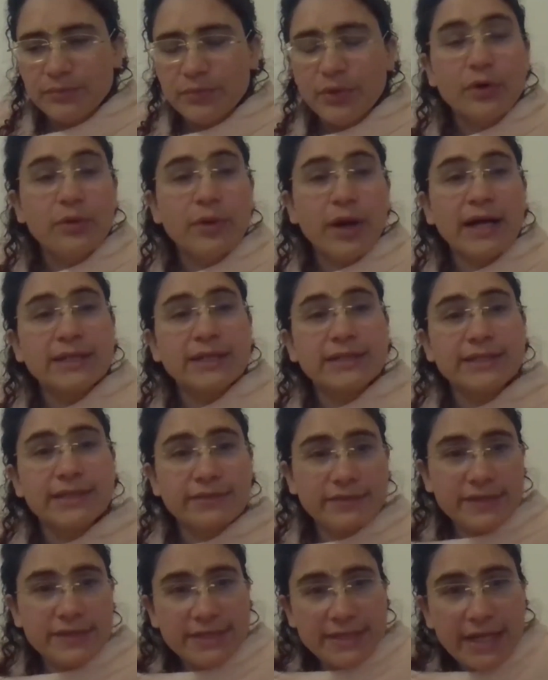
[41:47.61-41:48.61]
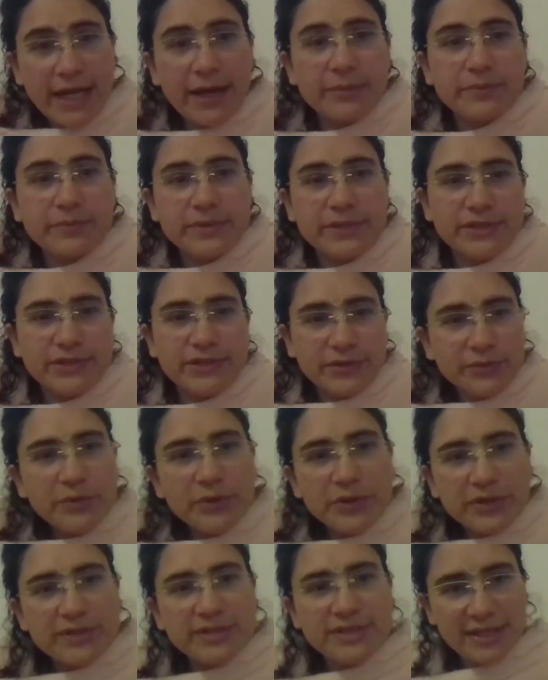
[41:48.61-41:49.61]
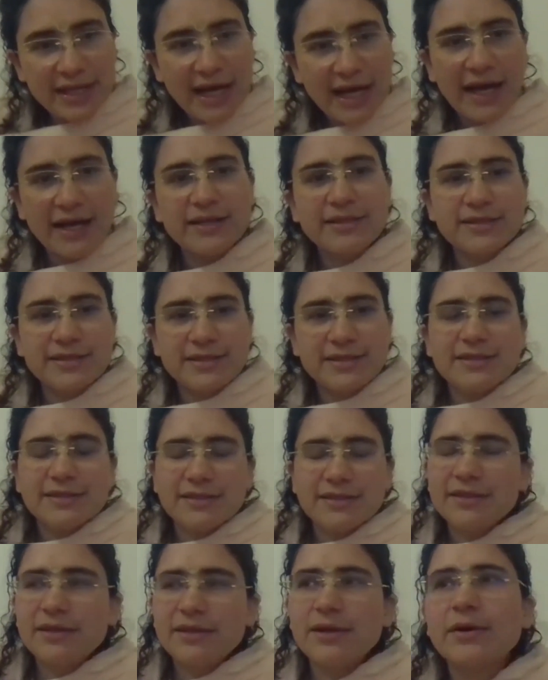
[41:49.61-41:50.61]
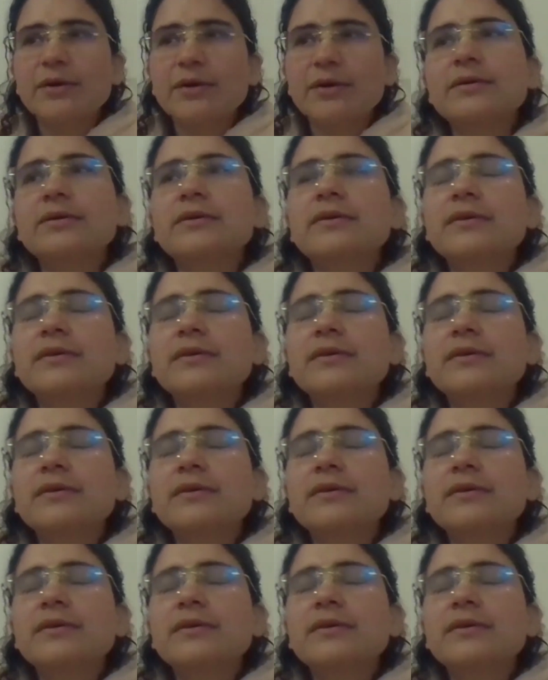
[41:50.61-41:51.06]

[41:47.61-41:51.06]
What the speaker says: proactive steps towards that. You